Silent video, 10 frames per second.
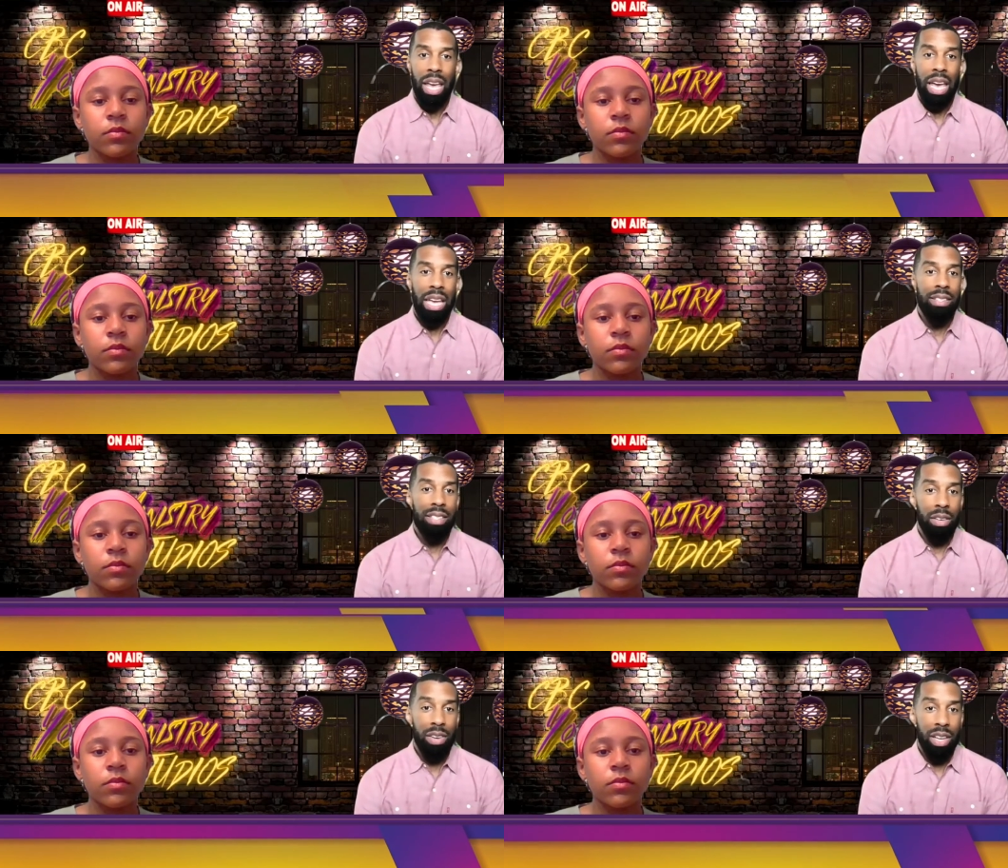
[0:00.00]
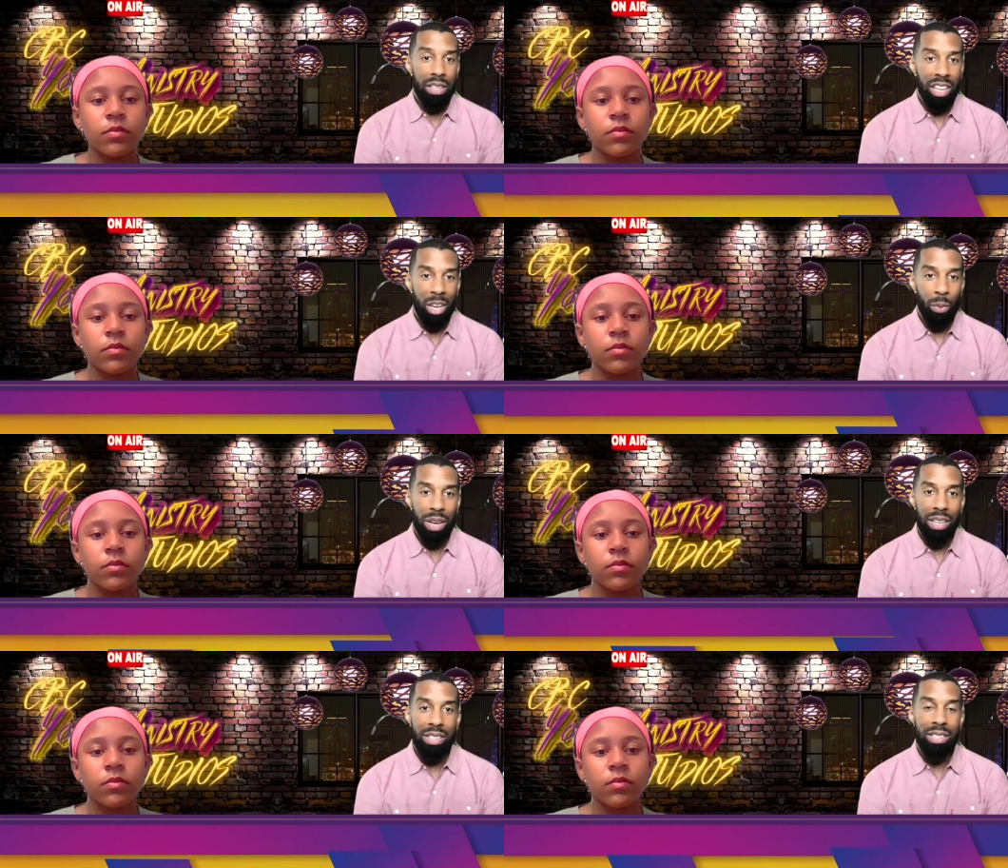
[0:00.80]
Speaker 1: and Siri can tell you
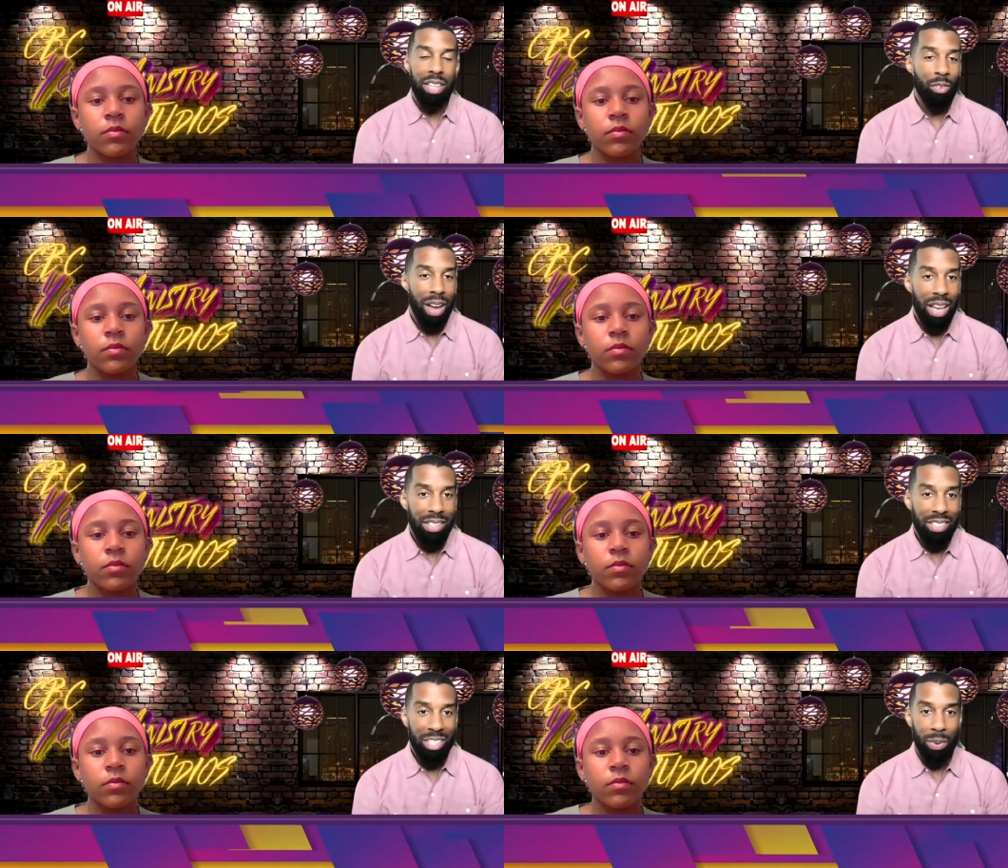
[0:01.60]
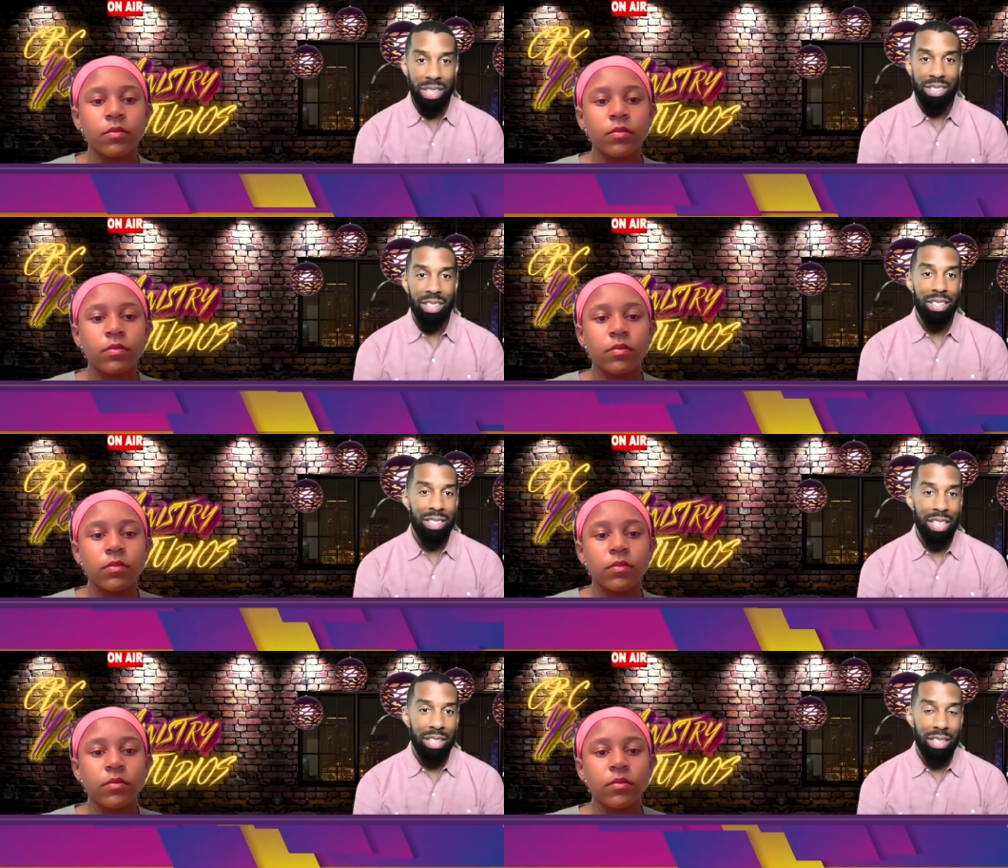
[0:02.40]
when sunrise is, when the
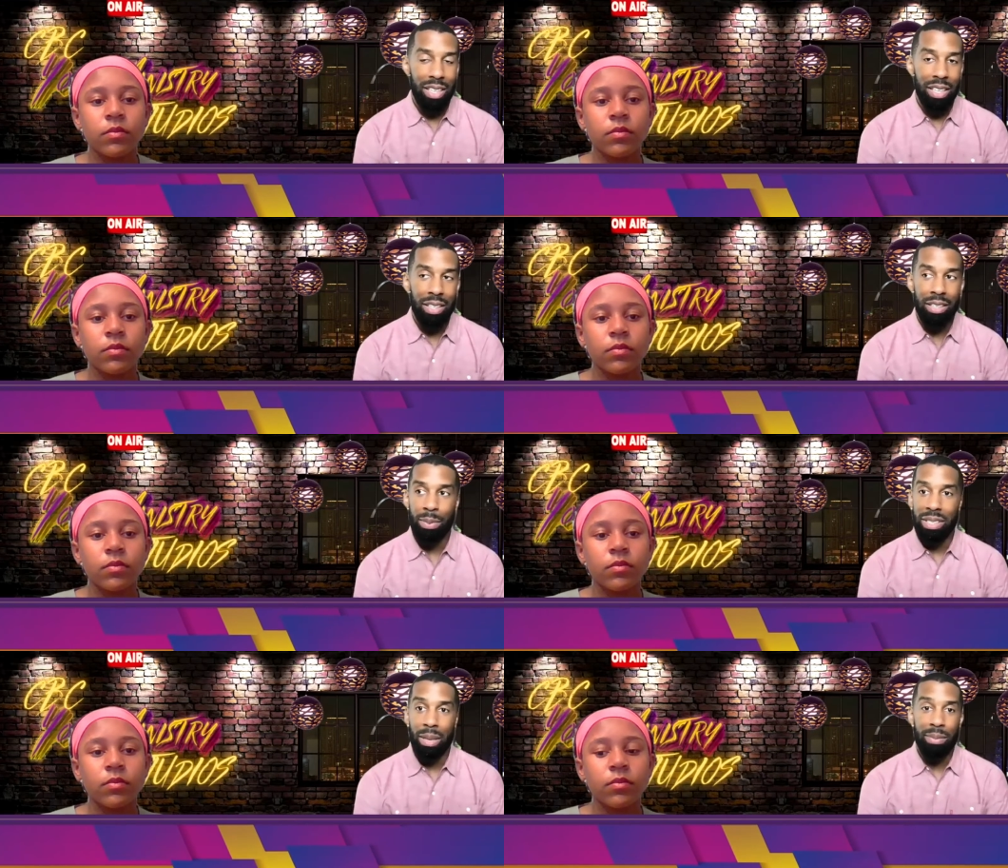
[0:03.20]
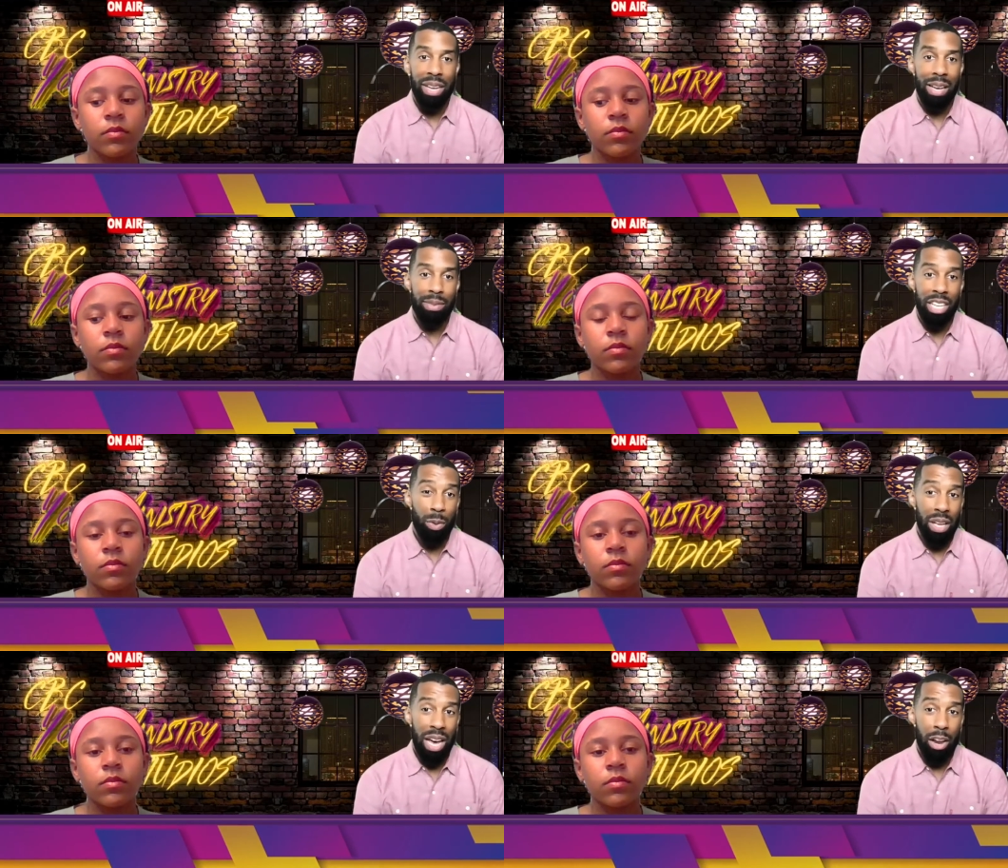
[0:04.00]
sunset is, but sometimes things
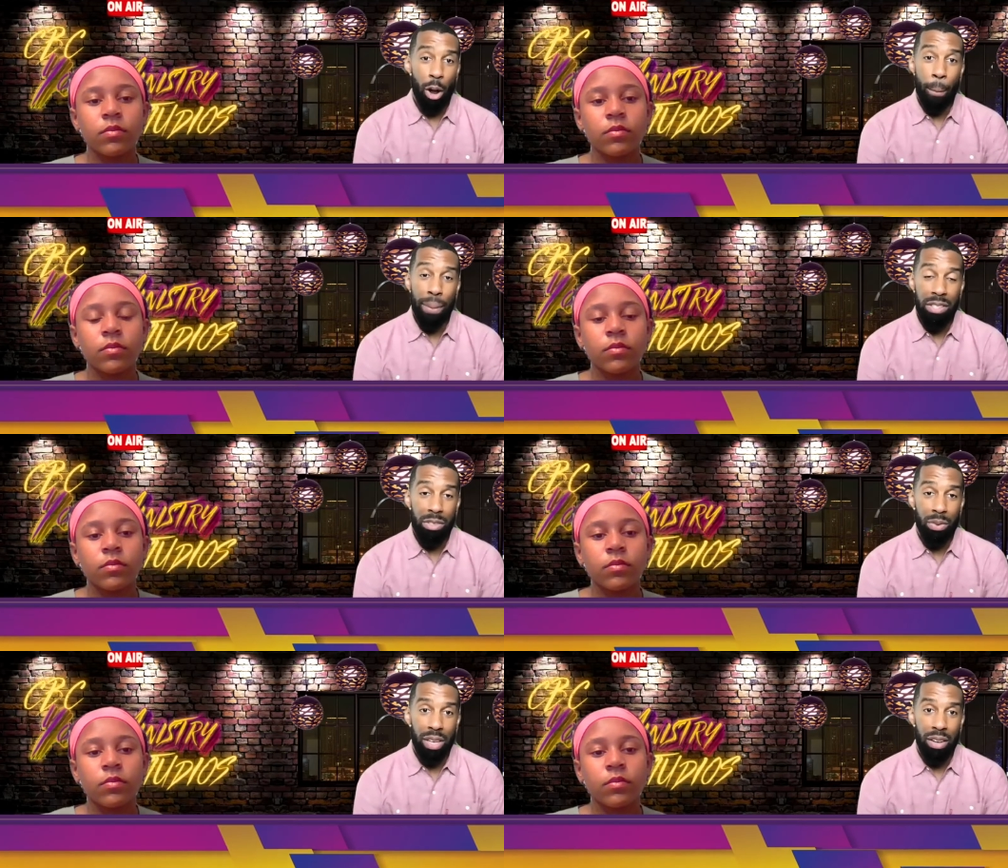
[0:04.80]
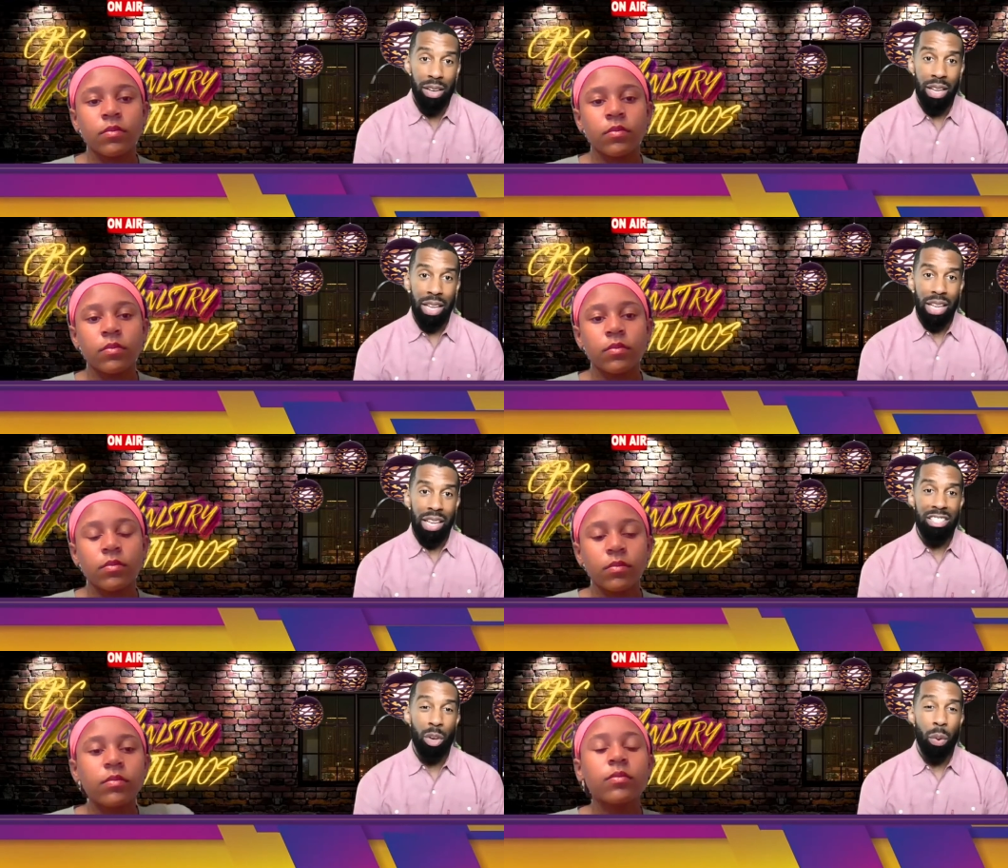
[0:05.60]
with God are mystery.
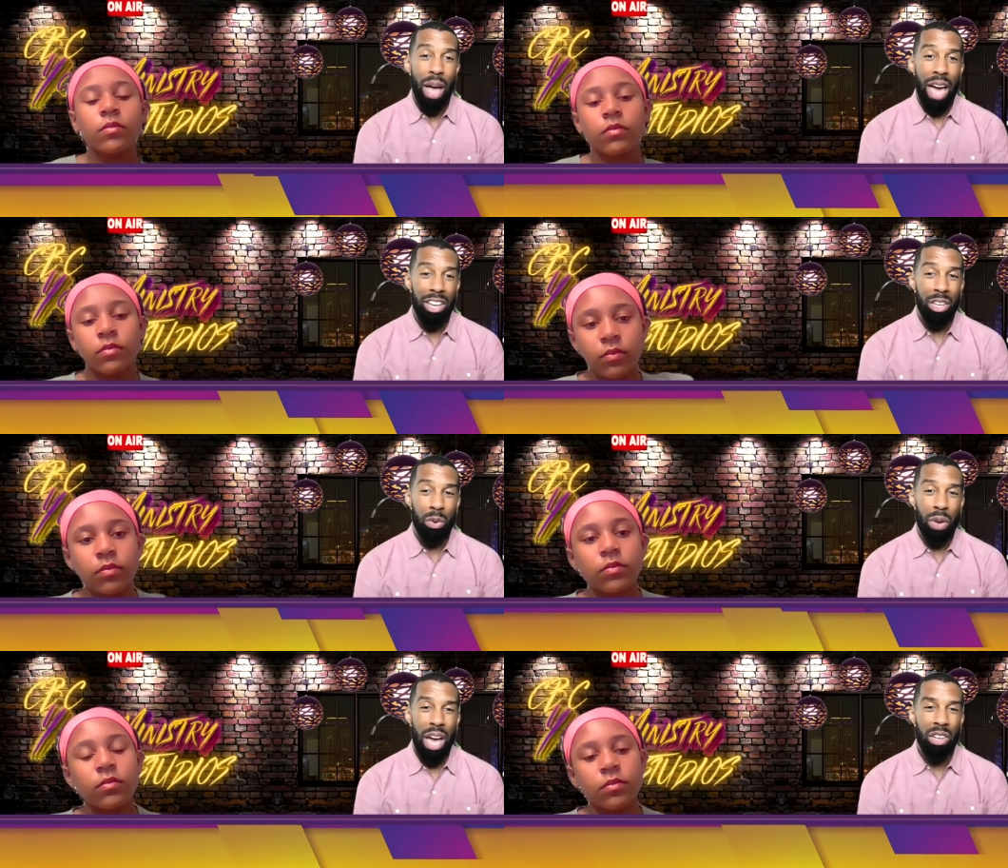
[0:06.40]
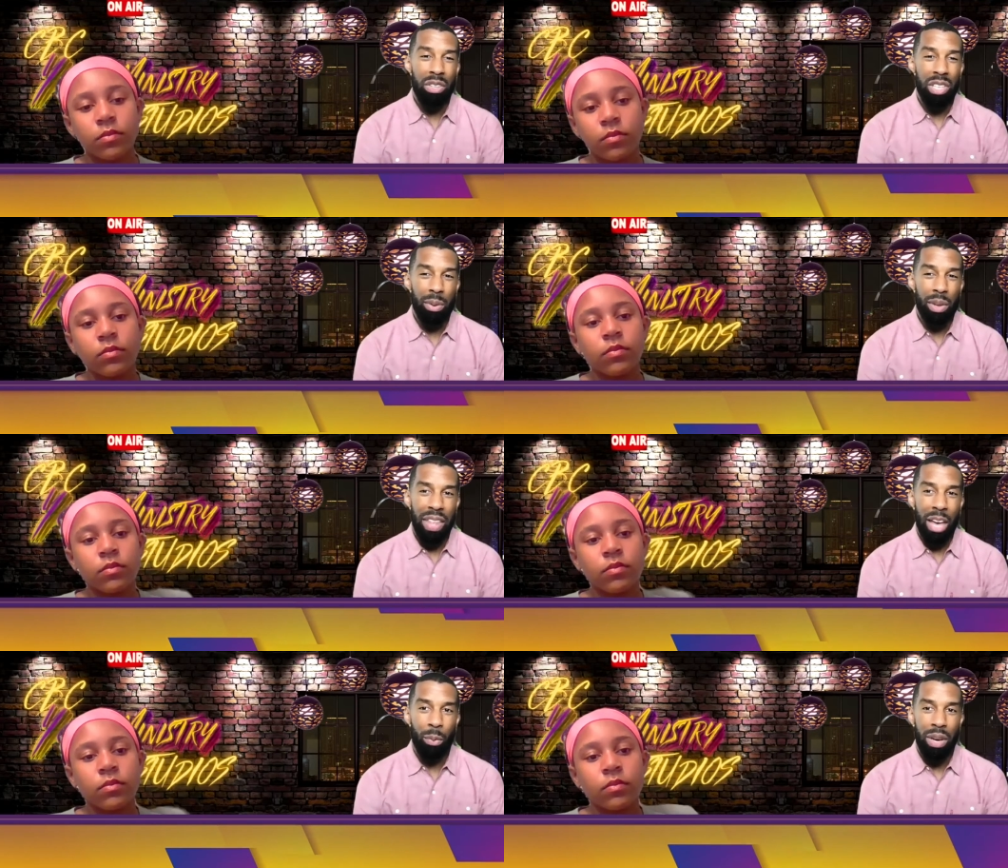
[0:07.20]
And so how do you how do you deal with that